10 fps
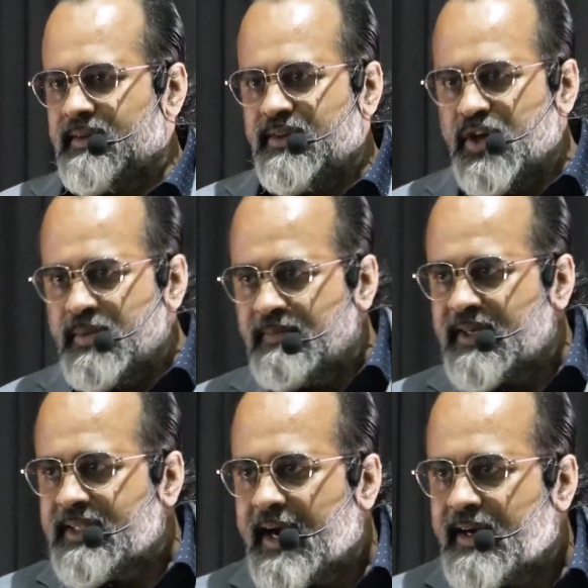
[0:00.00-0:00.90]
You remember
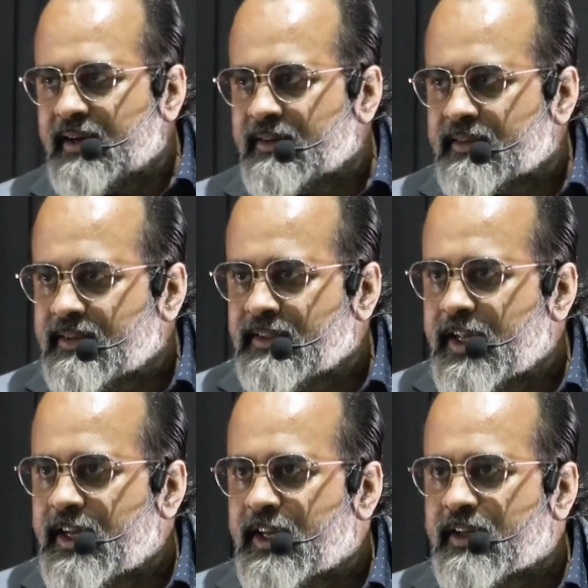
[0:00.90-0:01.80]
that
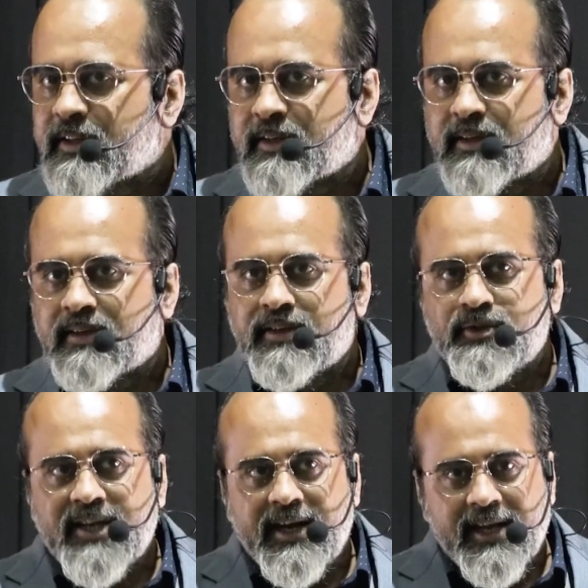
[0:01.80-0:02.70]
day you
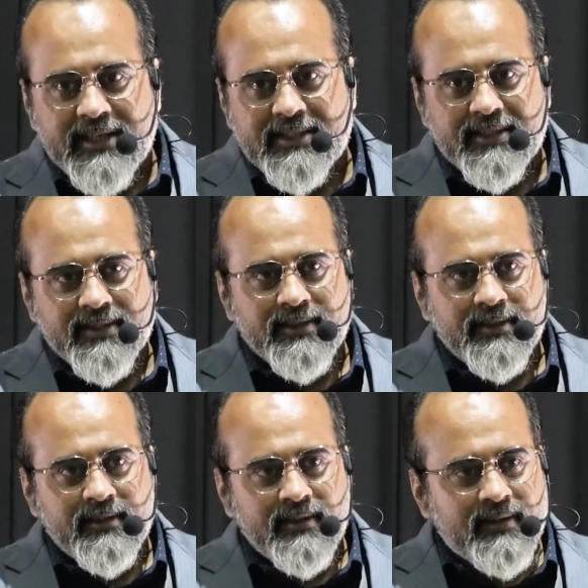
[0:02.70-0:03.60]
said yes?
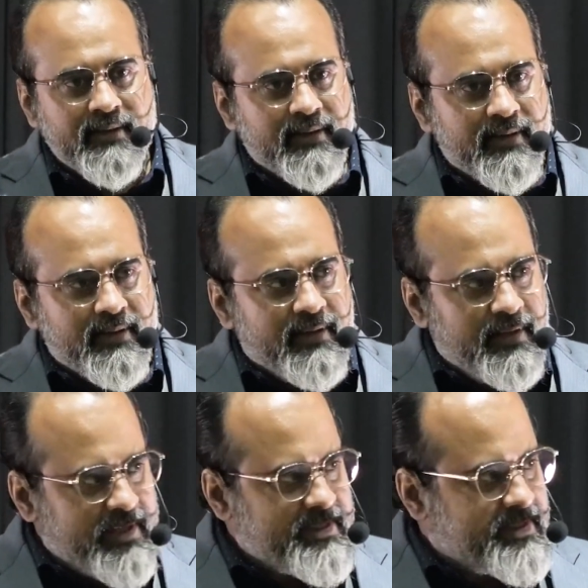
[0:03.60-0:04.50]

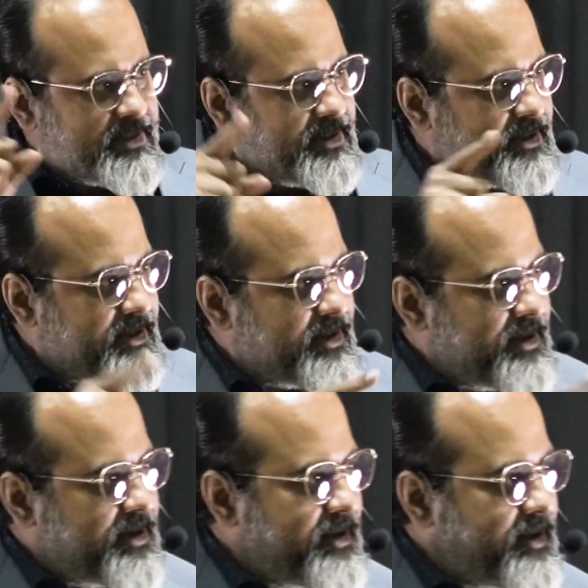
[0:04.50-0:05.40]
Yes?
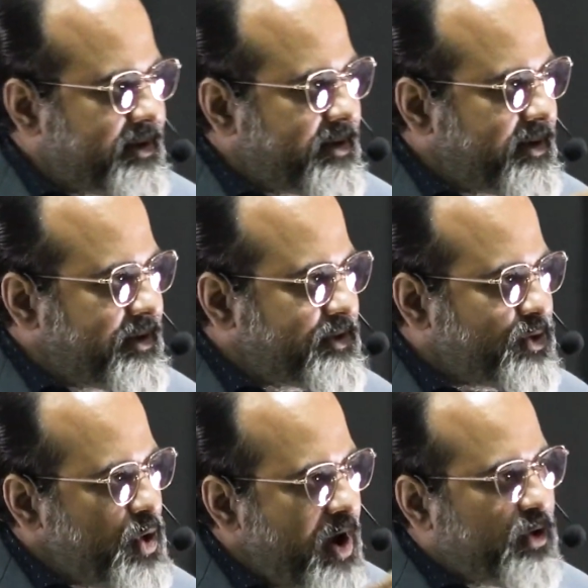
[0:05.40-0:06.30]
So
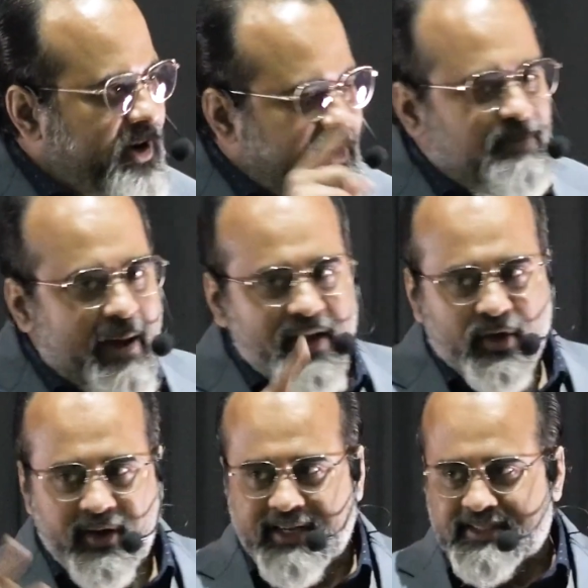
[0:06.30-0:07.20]
you have to live by
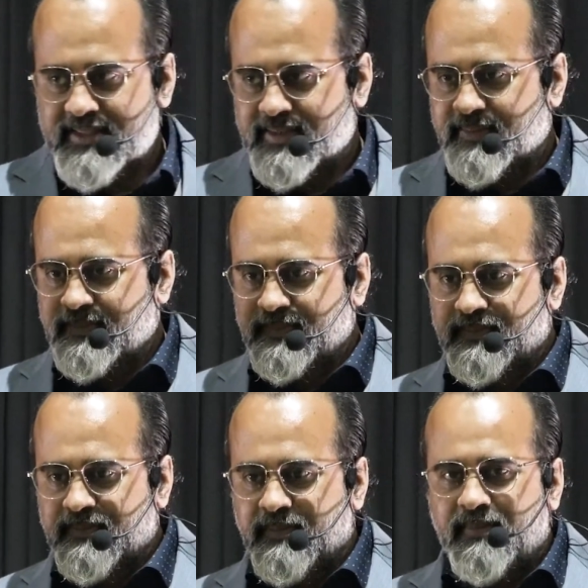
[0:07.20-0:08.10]
your yes.
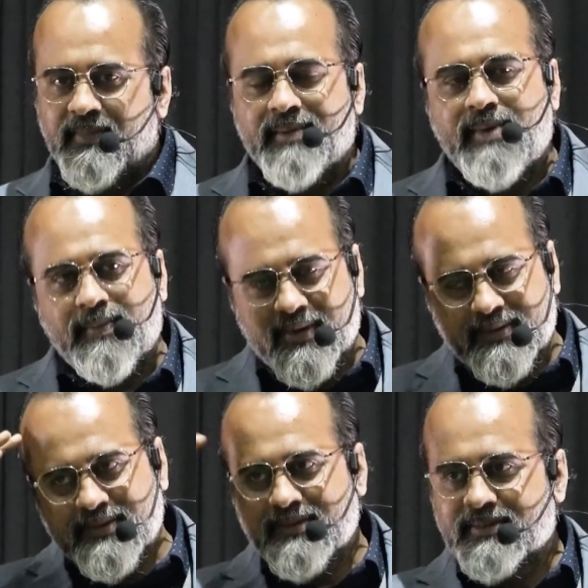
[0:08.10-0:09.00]

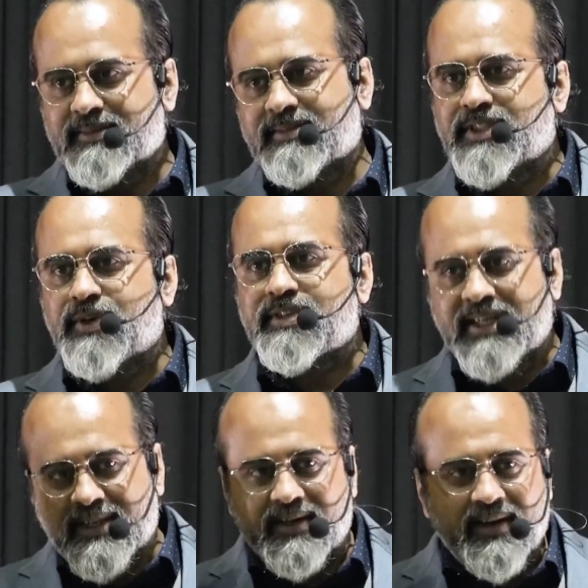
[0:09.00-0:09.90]
Baba, she was
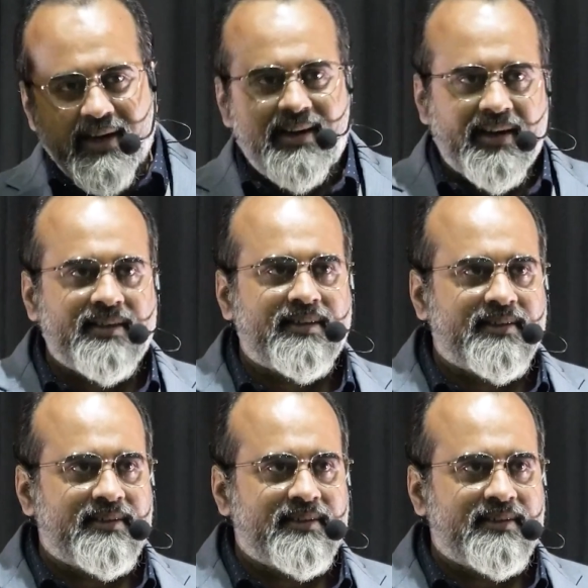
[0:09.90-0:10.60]
internally drunk.